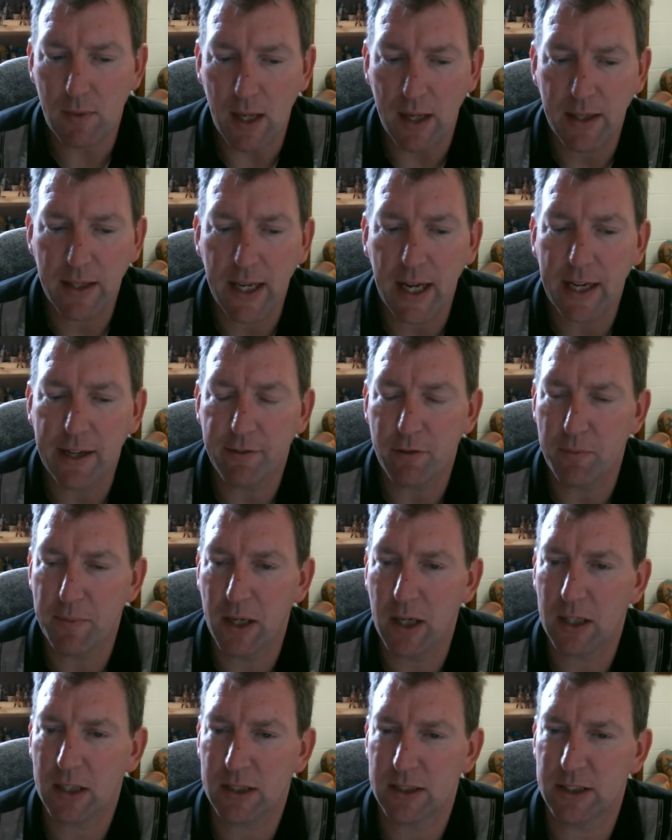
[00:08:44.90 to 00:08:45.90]
Native
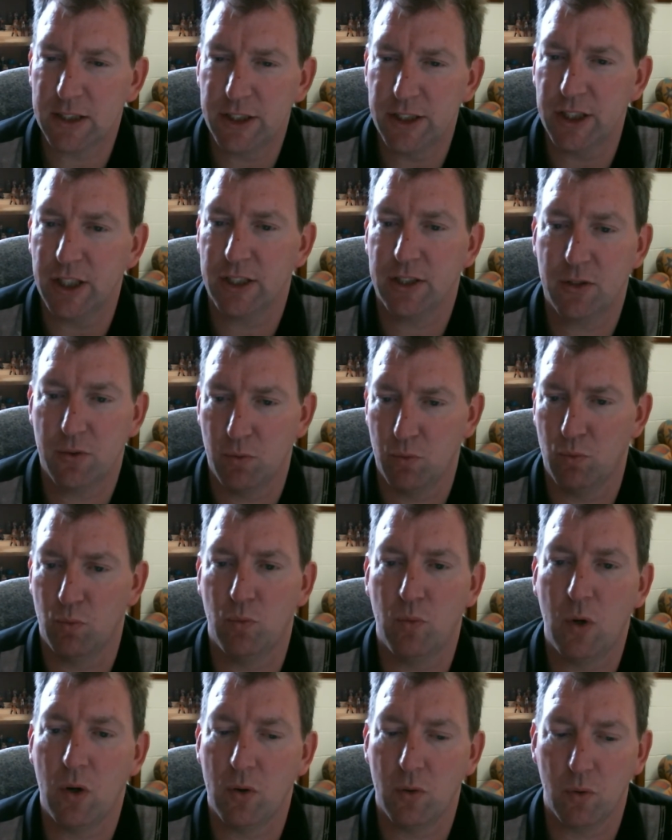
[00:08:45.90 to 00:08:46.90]
Americans just
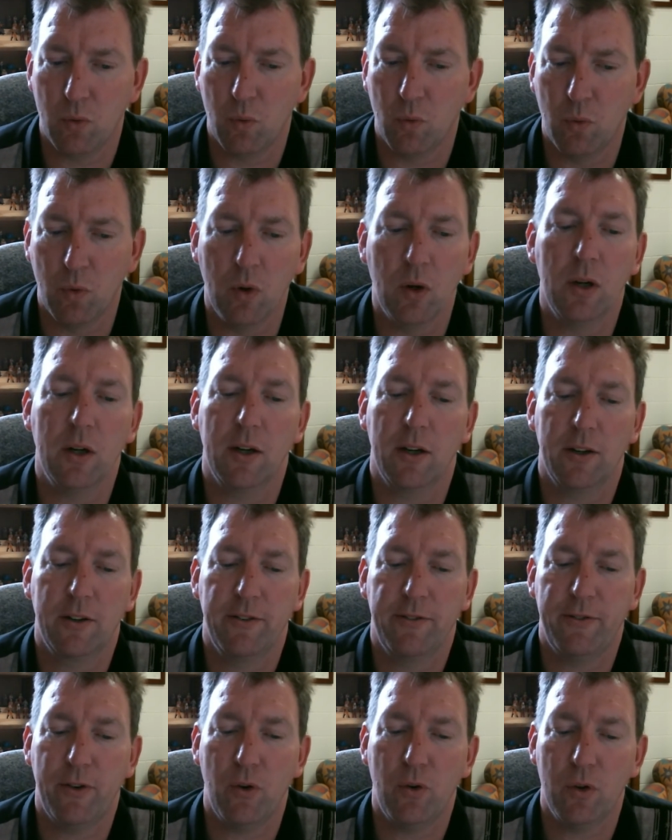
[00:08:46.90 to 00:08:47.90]
won't work
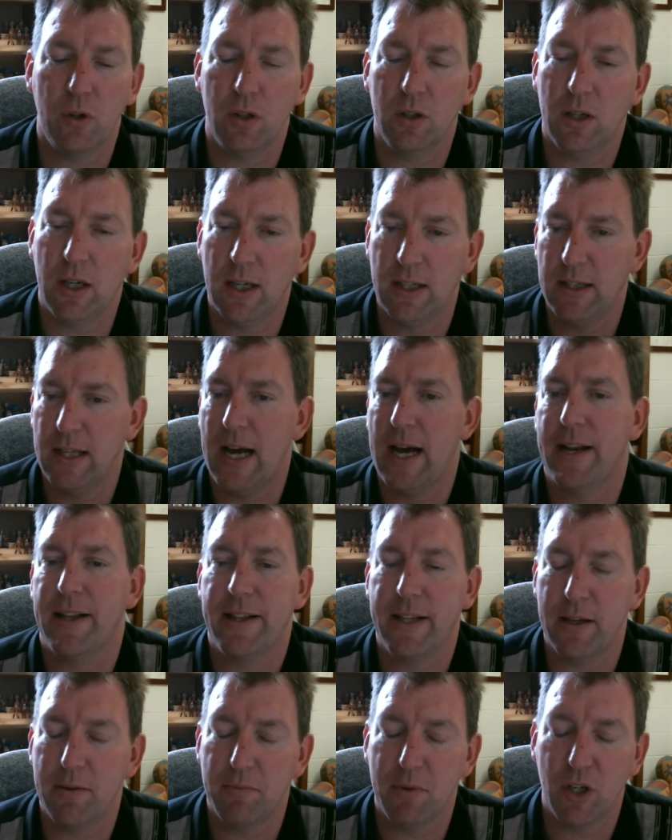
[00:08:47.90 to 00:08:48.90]
for a lot of
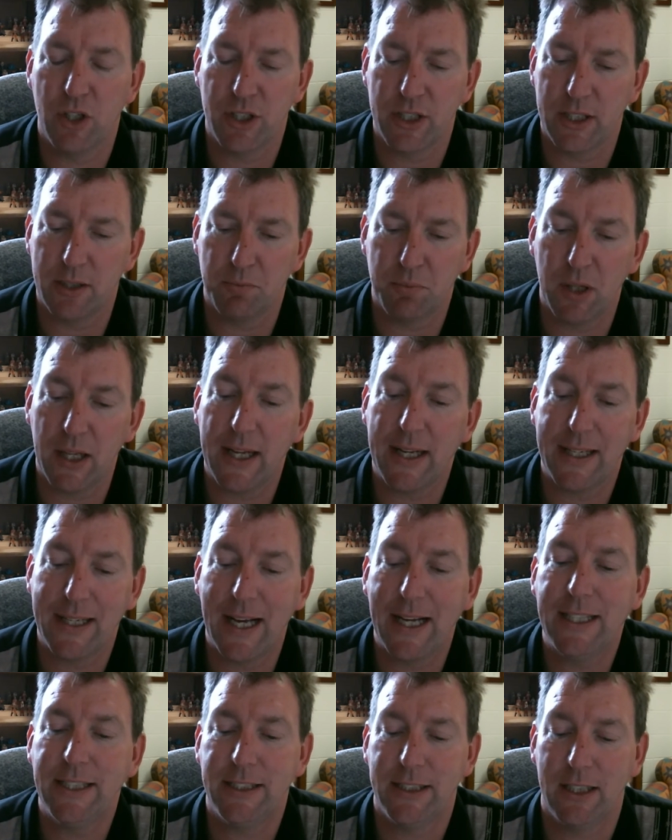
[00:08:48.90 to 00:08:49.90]
the emerging
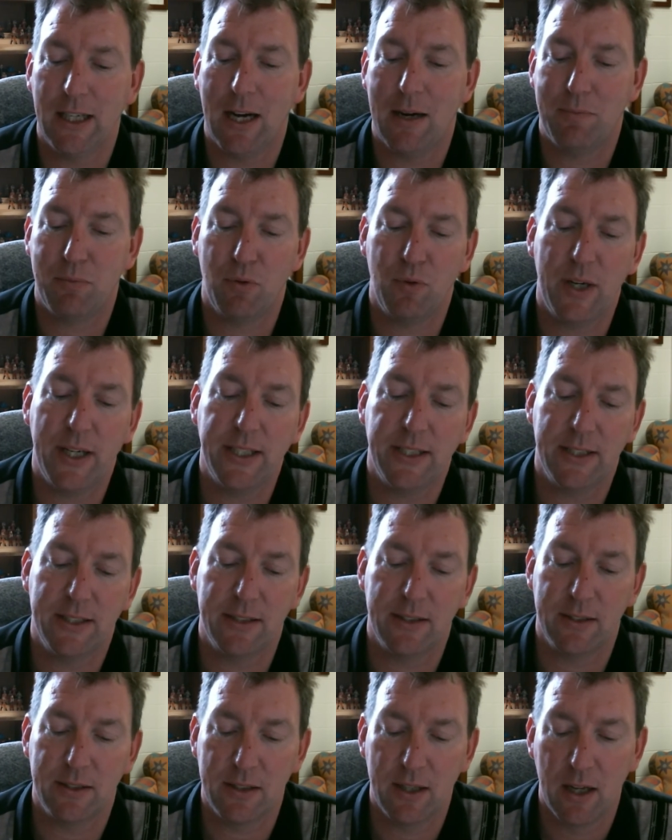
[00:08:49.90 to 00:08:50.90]
plantation
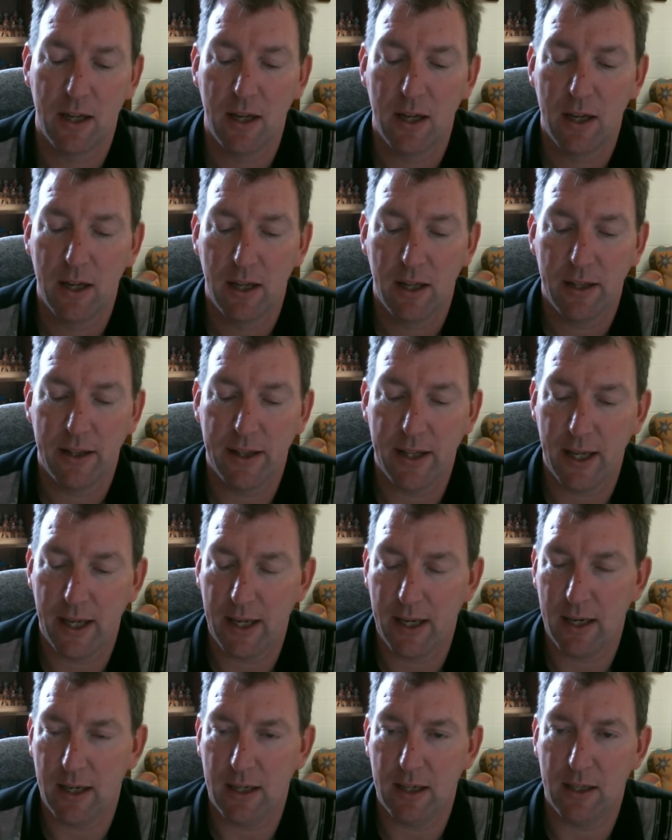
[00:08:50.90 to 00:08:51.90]
operations
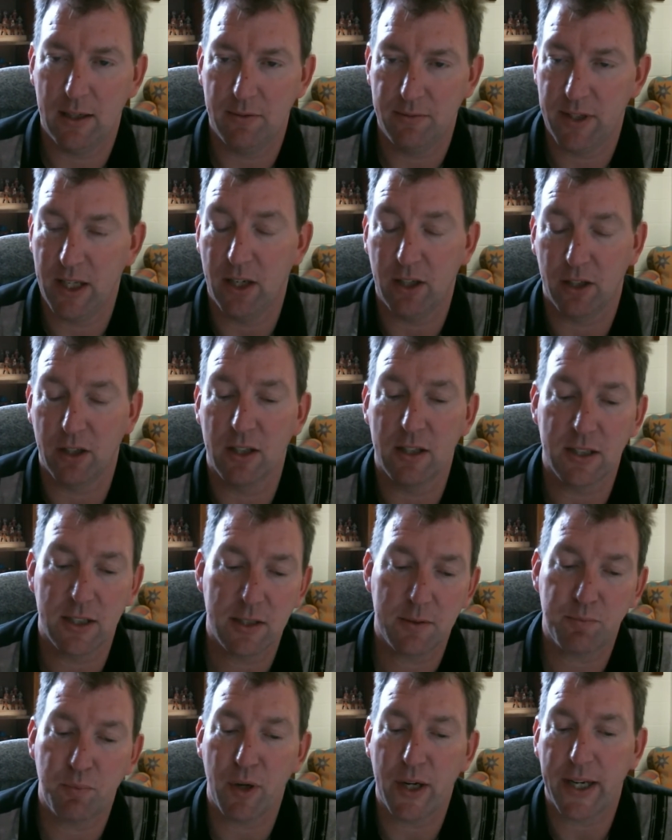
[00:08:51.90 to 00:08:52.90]
that are going to
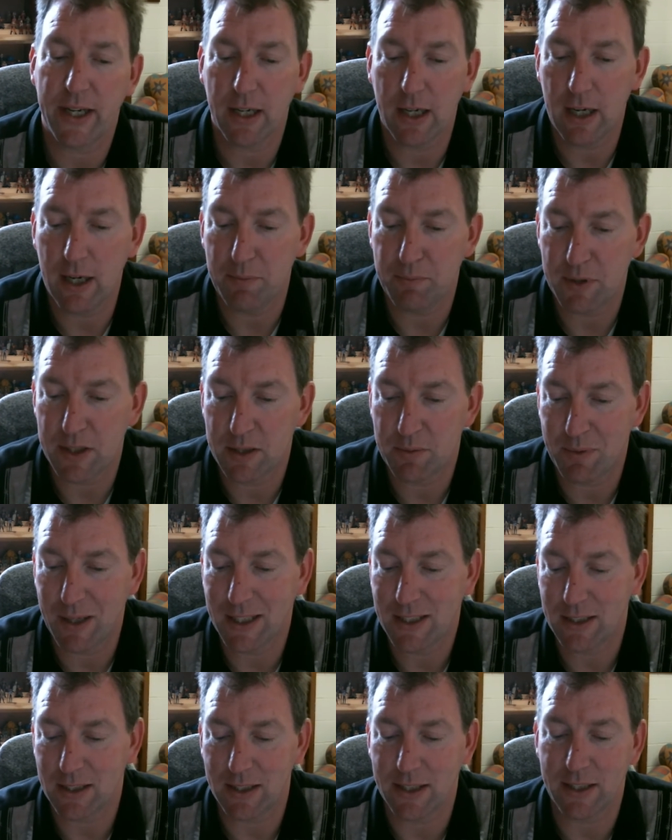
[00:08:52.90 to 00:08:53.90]
spring up,
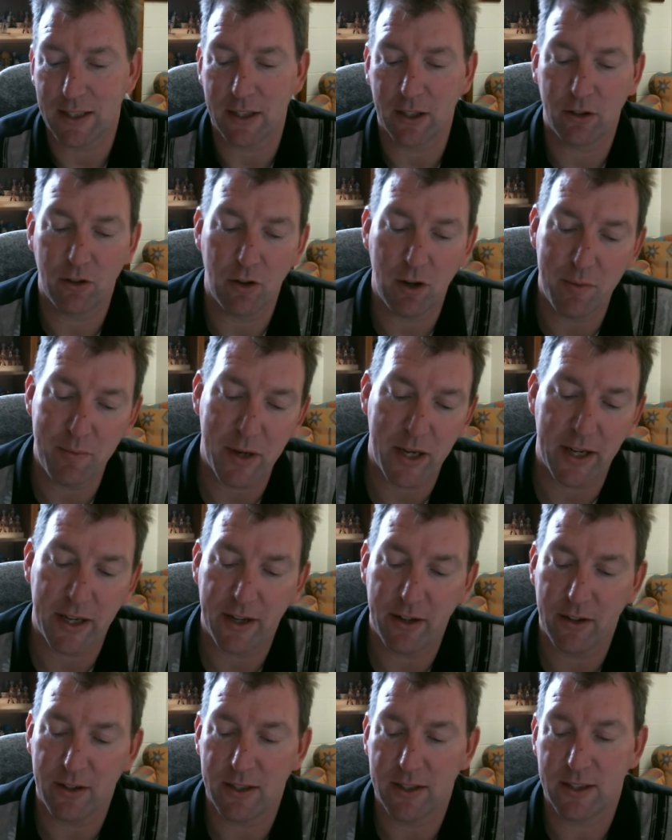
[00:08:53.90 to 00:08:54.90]
especially in the Caribbean
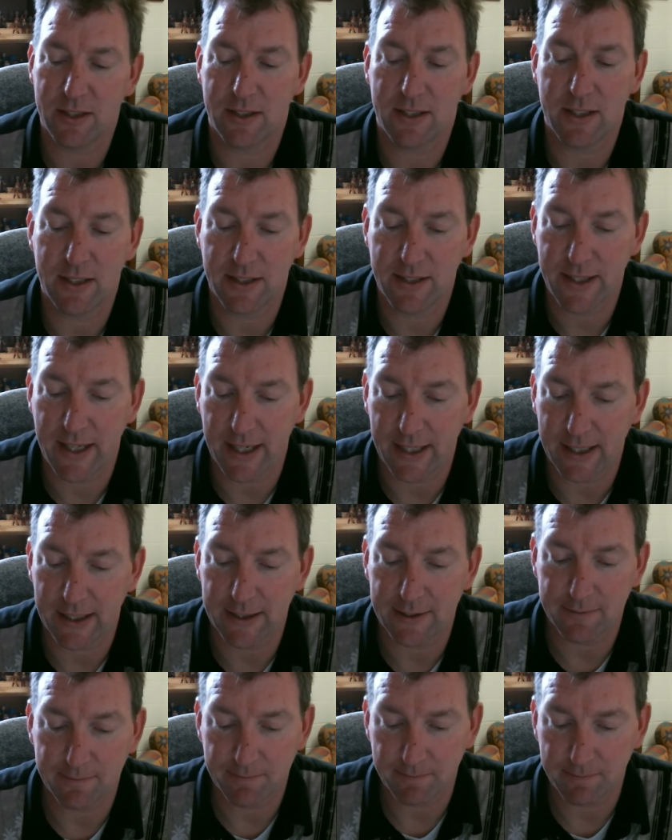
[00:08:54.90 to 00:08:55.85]
here in just a second.